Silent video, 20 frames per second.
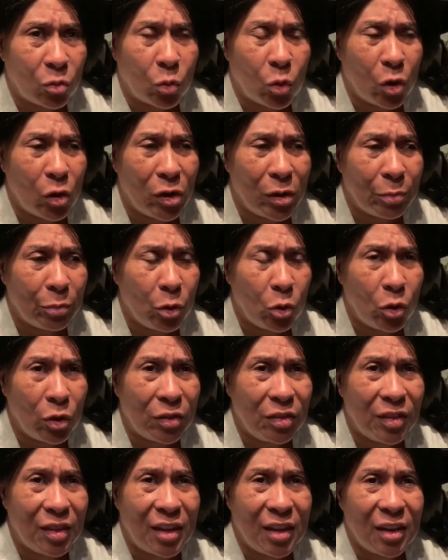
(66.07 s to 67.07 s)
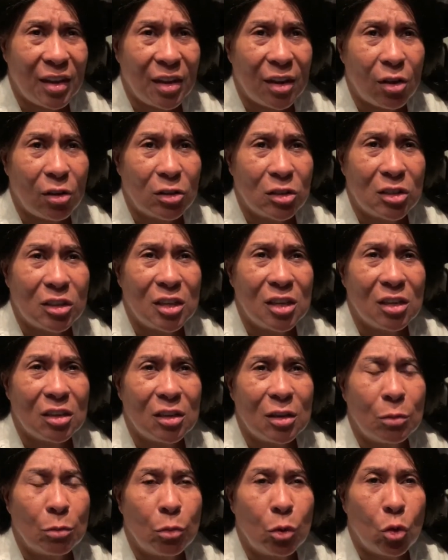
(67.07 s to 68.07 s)
Were important then and are
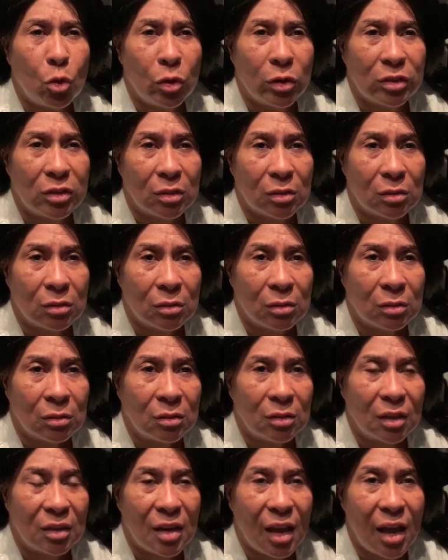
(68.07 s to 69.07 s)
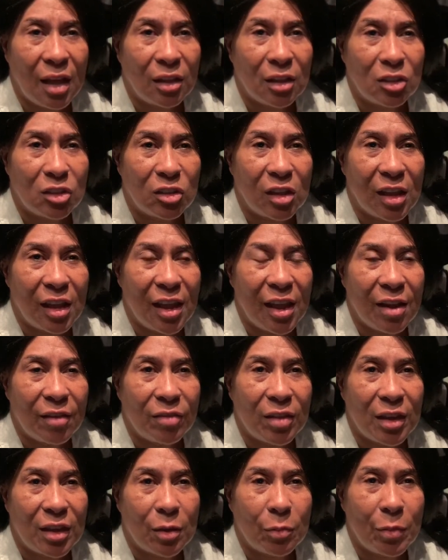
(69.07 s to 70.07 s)
still important. The knowledge they
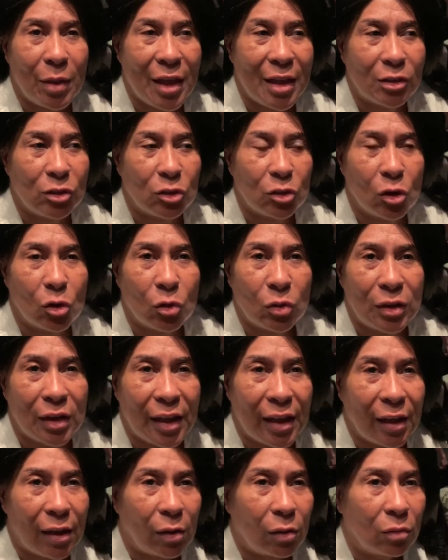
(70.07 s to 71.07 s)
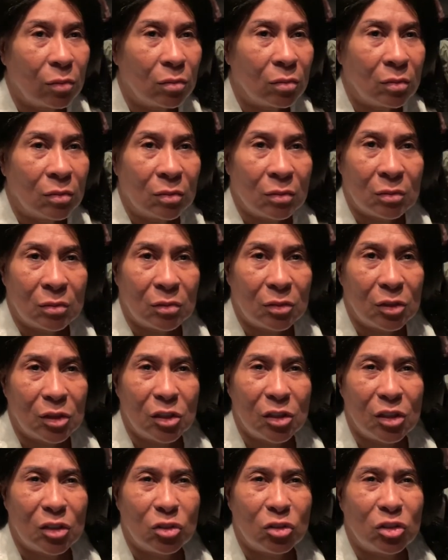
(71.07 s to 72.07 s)
have, they can pass it on down
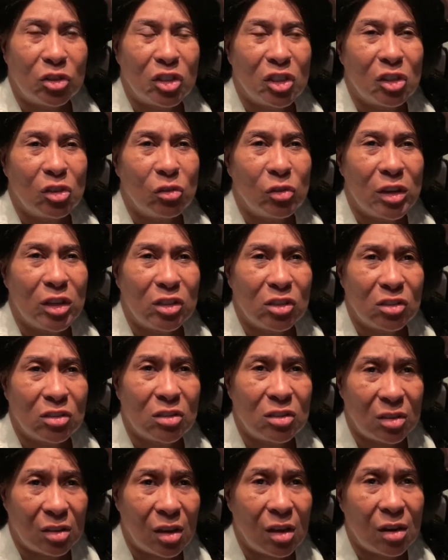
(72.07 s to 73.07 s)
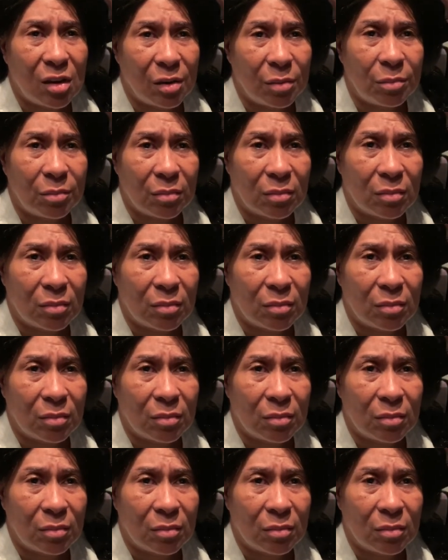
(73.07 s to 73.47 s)
to the generations to come.